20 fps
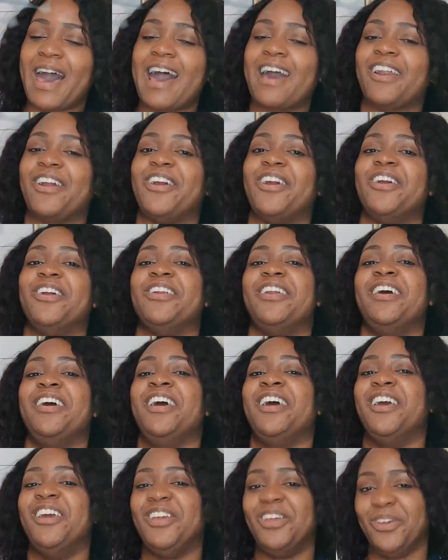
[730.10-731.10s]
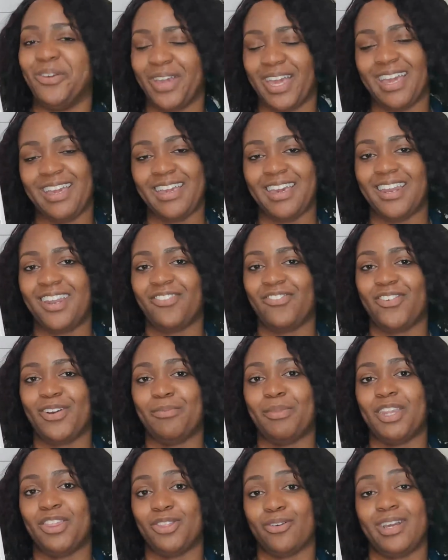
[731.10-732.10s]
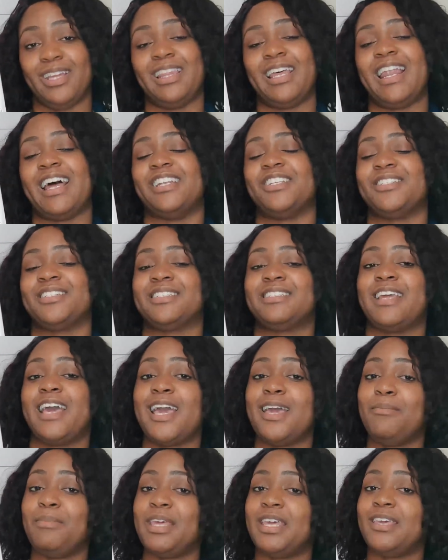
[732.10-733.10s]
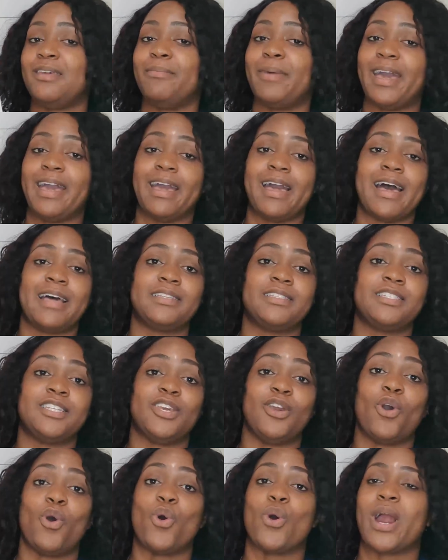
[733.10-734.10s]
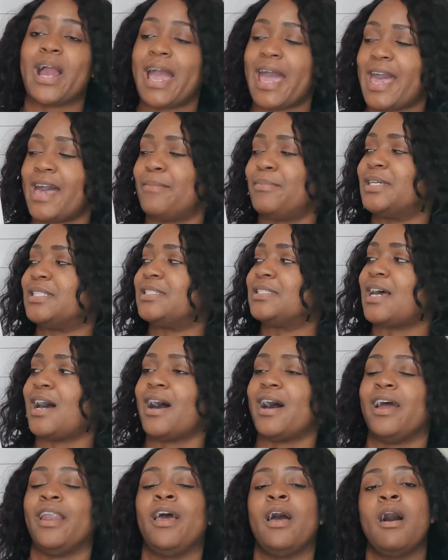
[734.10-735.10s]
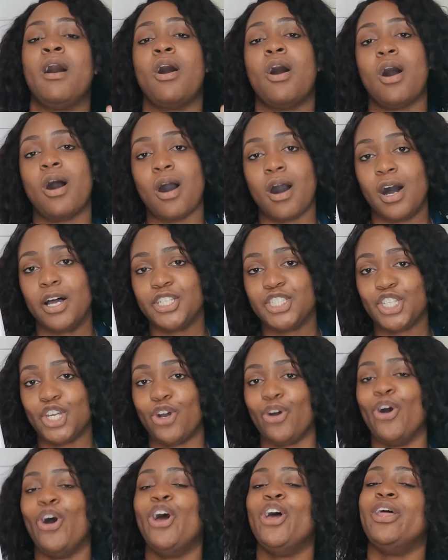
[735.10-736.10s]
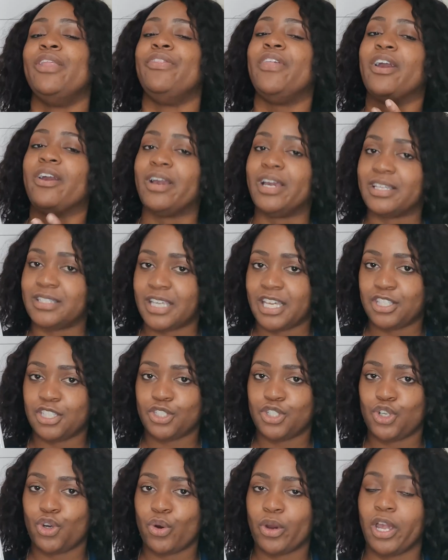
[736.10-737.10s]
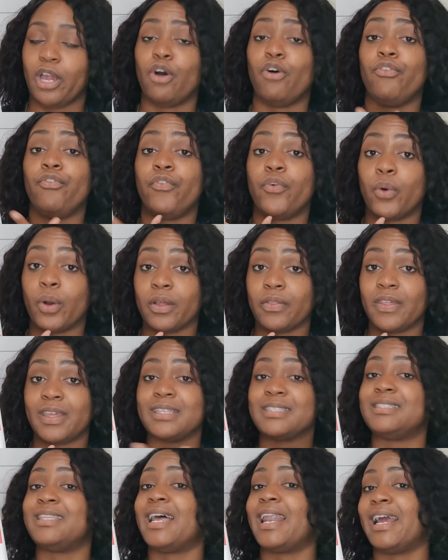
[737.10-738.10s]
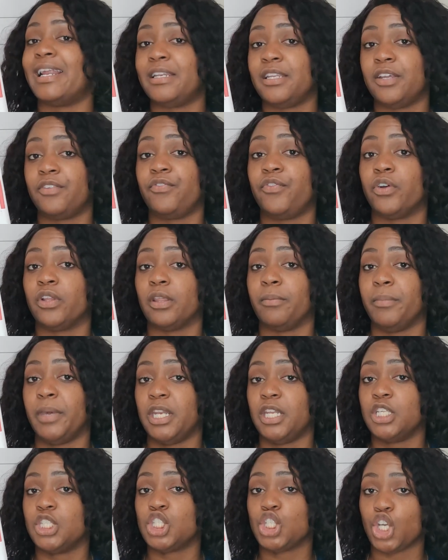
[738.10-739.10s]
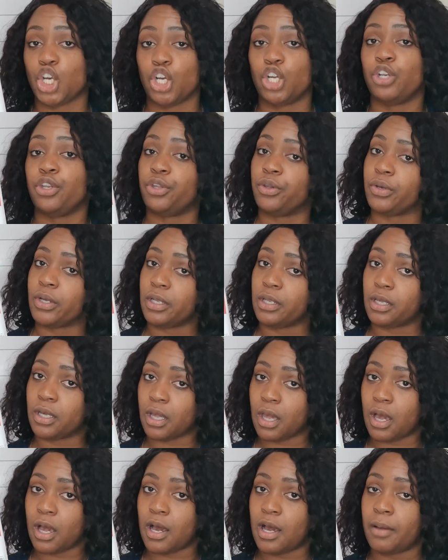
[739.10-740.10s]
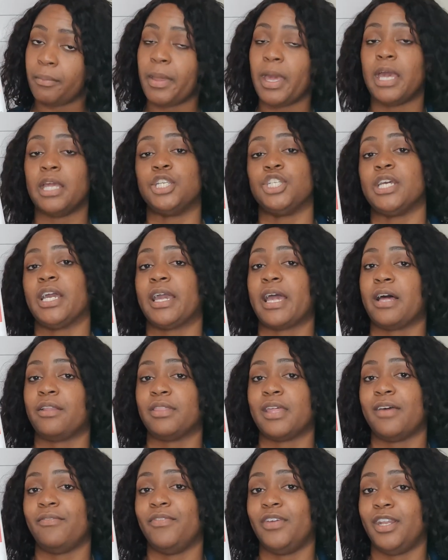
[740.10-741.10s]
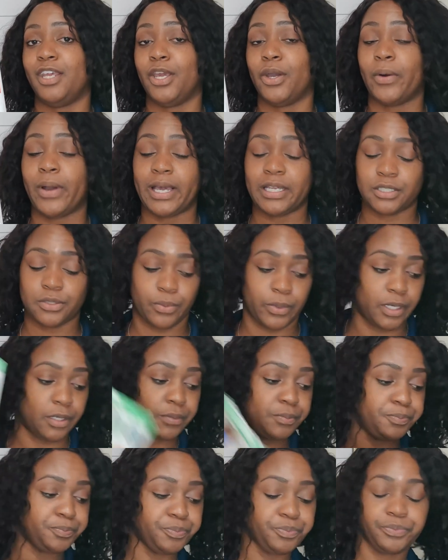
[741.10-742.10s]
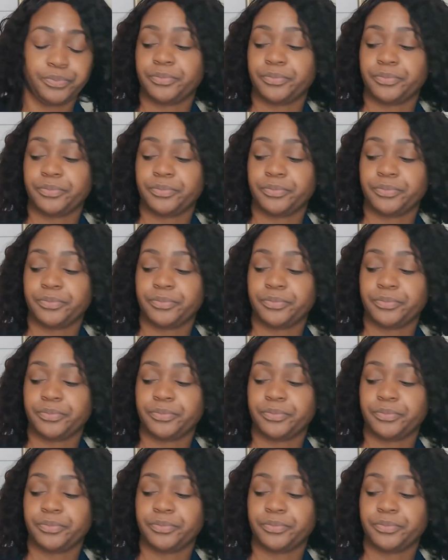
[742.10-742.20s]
pattern, you can get it from the 3 that I just named: eBay, Etsy, or Amazon. Also, there is a tutorial for this that I did for the mini skirt. You can look up and check out that video as well.